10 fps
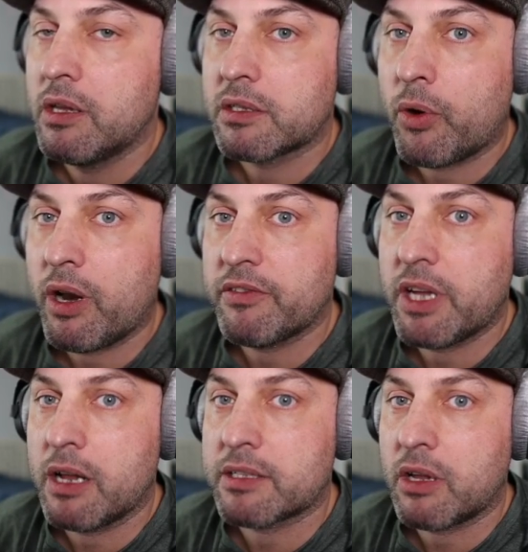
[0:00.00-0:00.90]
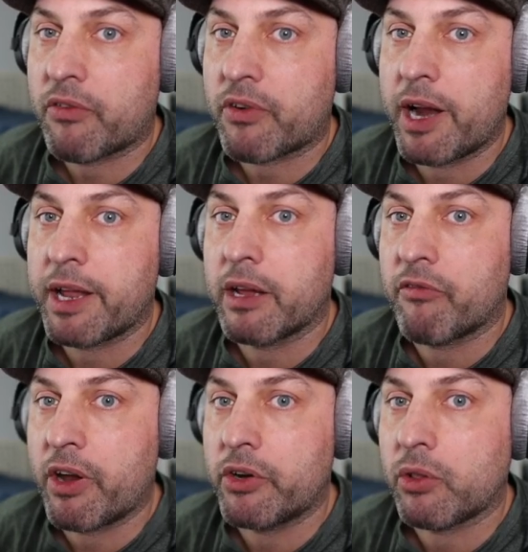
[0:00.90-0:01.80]
So what I've done instead of writing a
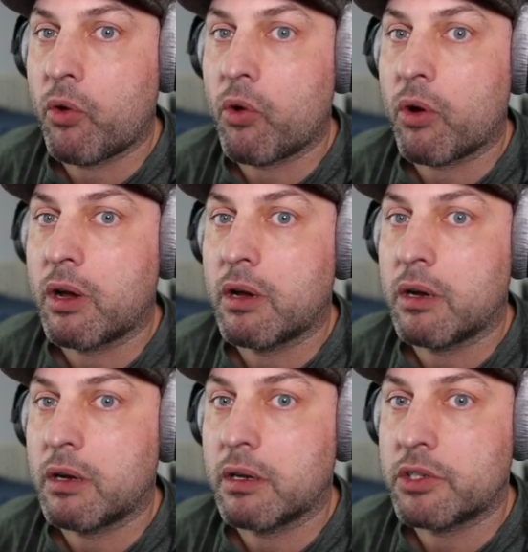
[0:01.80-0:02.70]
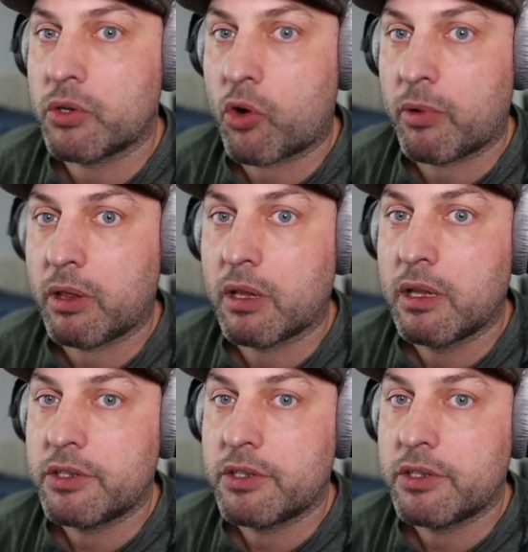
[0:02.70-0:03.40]
very long uh, genormal,